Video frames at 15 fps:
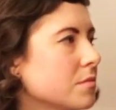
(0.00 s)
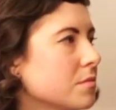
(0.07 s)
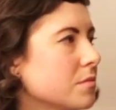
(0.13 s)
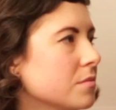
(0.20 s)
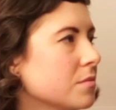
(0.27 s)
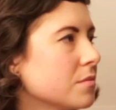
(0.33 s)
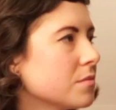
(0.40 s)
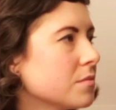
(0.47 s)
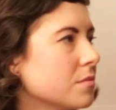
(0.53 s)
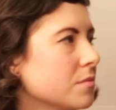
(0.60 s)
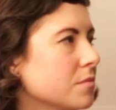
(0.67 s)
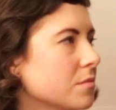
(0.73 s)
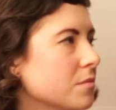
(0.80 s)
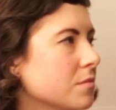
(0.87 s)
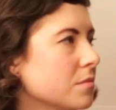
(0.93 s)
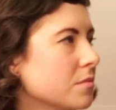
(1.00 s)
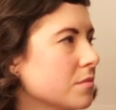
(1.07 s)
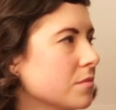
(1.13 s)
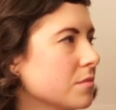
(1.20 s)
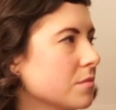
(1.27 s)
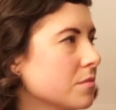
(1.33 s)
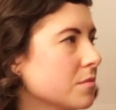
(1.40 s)

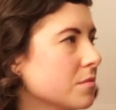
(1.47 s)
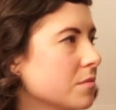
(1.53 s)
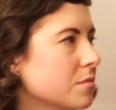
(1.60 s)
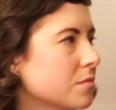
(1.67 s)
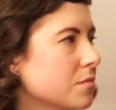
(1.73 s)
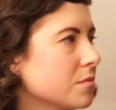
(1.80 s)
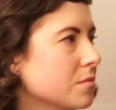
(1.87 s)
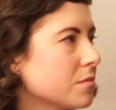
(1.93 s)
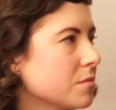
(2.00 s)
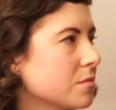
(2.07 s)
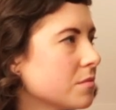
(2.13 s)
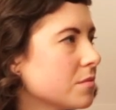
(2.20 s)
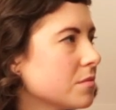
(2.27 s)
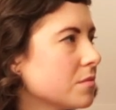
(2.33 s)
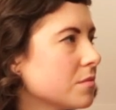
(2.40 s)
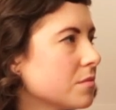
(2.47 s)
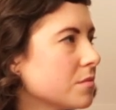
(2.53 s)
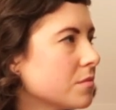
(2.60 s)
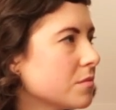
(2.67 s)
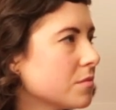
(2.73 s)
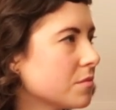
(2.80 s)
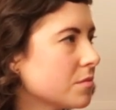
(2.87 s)

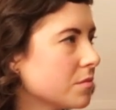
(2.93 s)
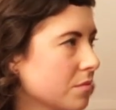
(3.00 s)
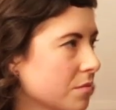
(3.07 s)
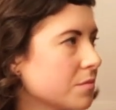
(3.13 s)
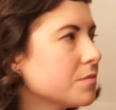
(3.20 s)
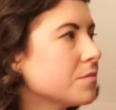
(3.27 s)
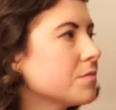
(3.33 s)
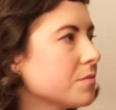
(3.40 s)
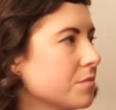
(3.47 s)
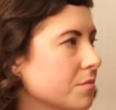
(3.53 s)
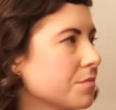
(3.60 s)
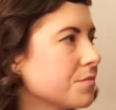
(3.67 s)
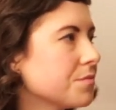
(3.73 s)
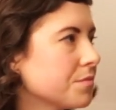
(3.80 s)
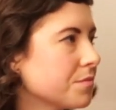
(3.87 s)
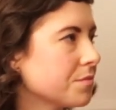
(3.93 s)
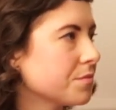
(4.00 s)
This person isn't speaking.